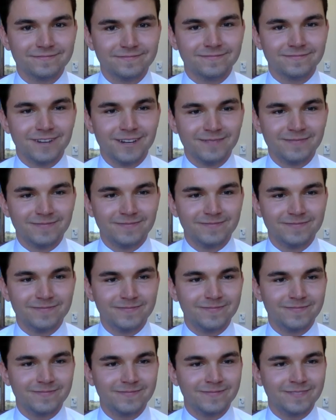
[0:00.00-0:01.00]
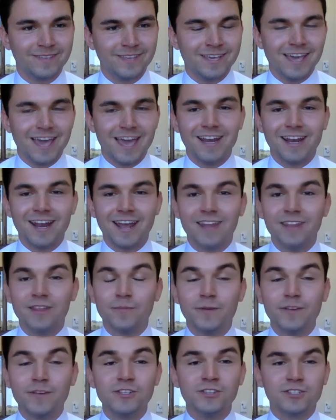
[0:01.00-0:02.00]
Right. And the
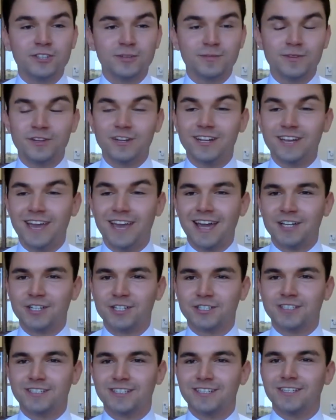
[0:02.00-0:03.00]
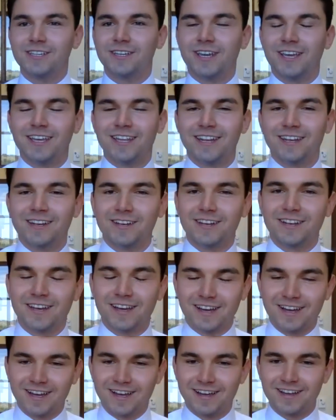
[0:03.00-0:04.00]
business community actually in
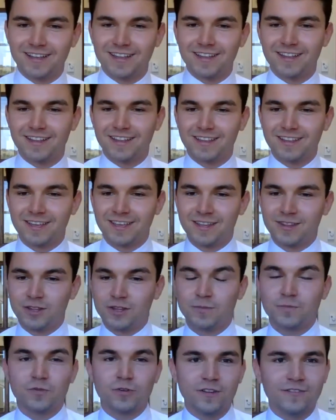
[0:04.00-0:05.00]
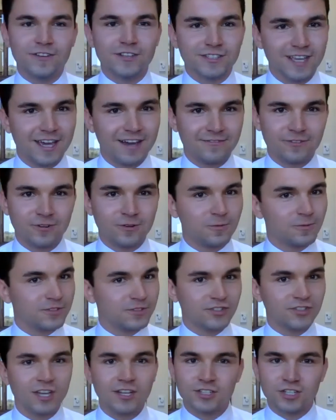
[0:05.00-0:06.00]
the previous effort
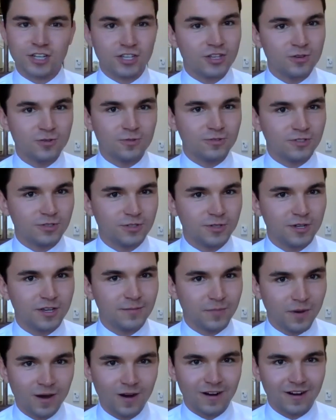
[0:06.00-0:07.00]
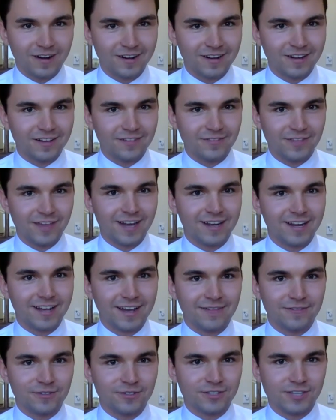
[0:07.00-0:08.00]
was such a huge part of that
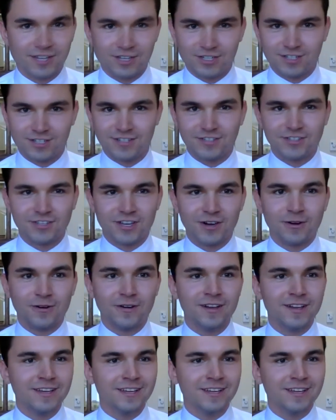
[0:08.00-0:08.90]
conversation. So,